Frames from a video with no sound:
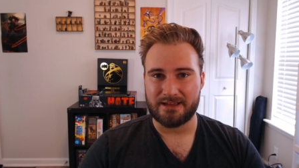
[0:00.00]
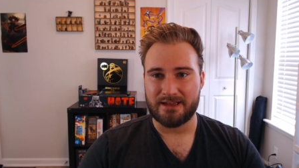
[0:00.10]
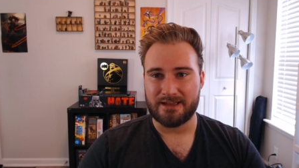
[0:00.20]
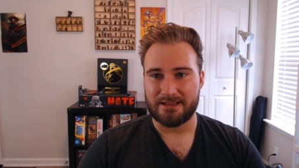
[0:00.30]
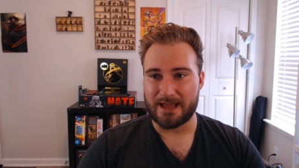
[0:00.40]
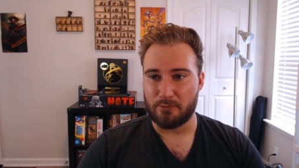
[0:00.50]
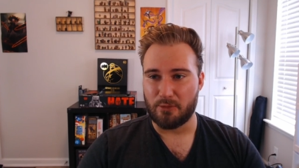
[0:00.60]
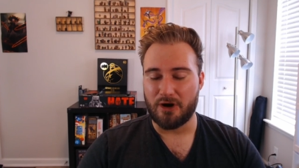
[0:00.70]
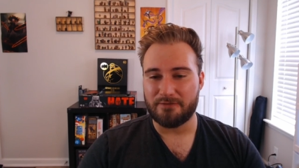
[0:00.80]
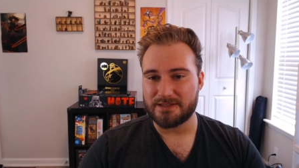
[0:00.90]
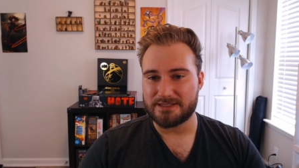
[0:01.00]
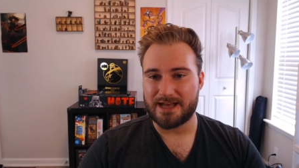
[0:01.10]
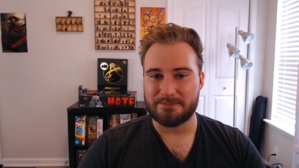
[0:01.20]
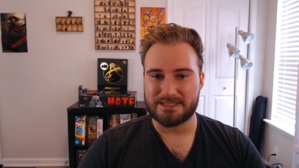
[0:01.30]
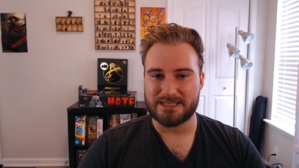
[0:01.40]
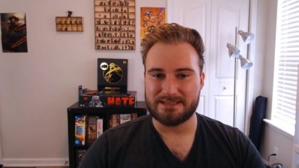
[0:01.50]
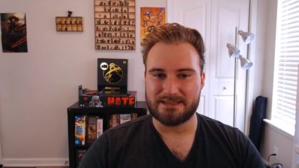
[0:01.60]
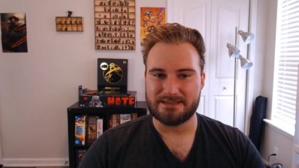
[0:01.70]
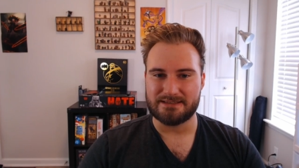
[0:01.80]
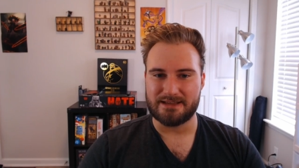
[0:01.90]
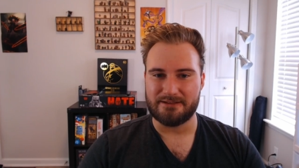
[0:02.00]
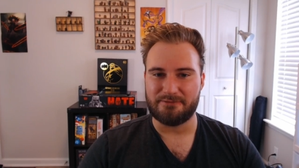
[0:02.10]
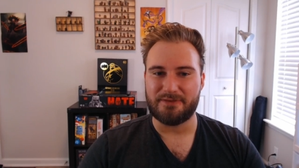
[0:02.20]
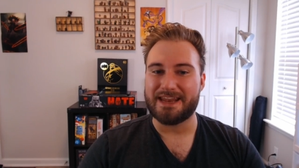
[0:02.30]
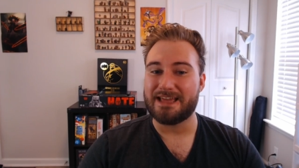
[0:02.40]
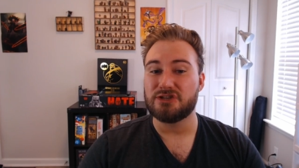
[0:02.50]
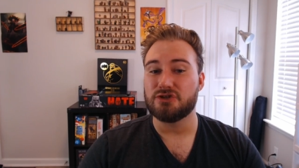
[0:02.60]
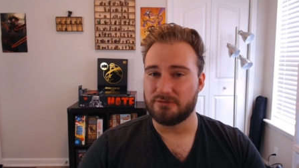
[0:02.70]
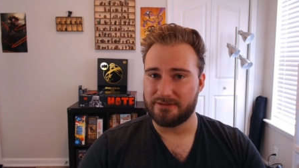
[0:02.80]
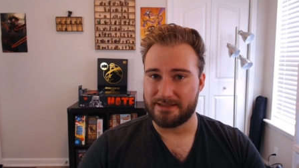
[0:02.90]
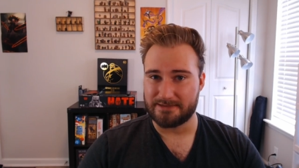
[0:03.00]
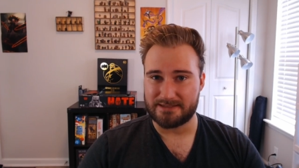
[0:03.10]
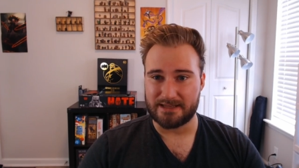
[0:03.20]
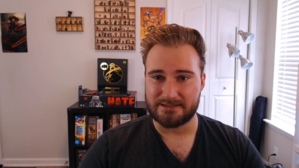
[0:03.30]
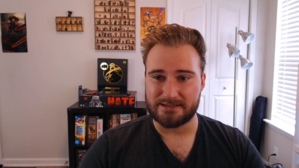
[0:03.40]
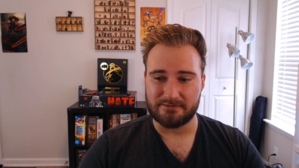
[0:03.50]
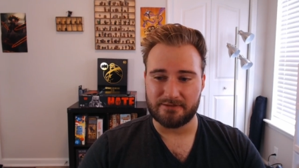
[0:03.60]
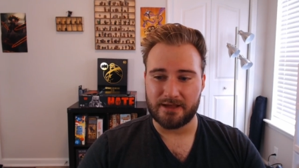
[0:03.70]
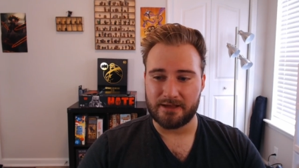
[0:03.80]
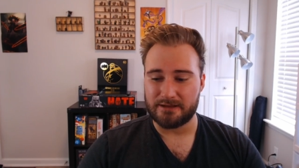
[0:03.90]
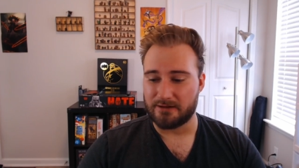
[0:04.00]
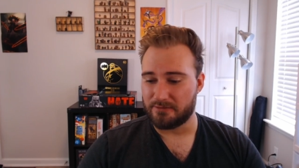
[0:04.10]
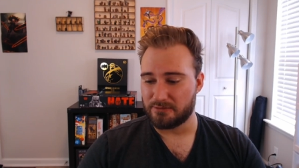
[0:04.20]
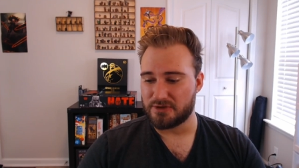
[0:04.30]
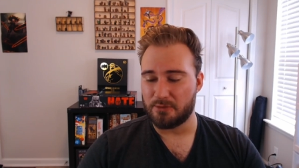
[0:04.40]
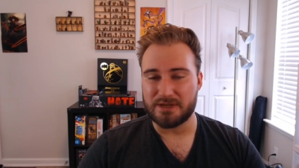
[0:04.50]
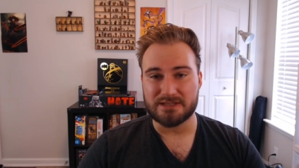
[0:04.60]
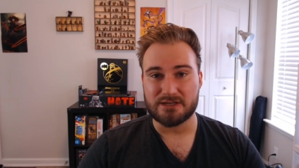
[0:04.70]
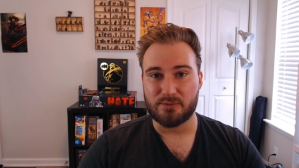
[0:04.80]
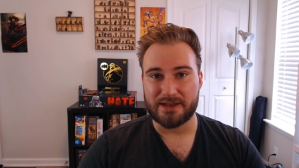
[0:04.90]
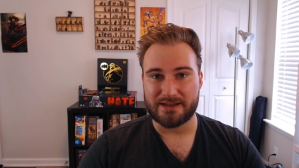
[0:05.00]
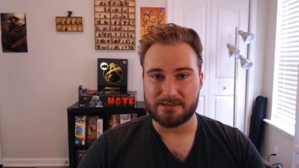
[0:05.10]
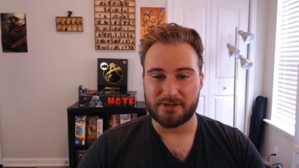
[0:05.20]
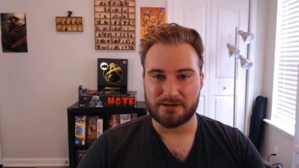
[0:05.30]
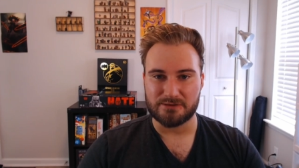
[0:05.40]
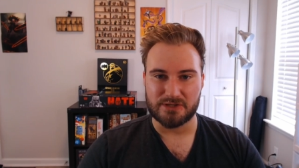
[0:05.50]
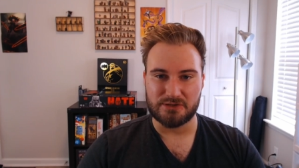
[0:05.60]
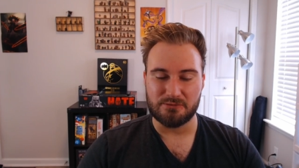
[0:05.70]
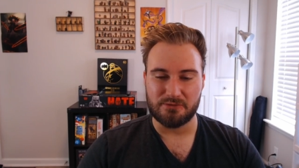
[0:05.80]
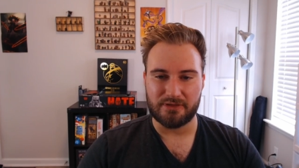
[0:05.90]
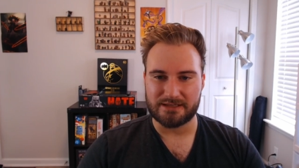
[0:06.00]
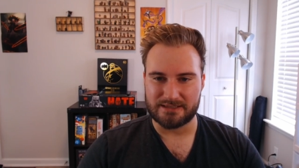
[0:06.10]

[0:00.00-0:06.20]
Now, oftentimes this is a financial incentive. You know, there's no easier way to get players to do things than to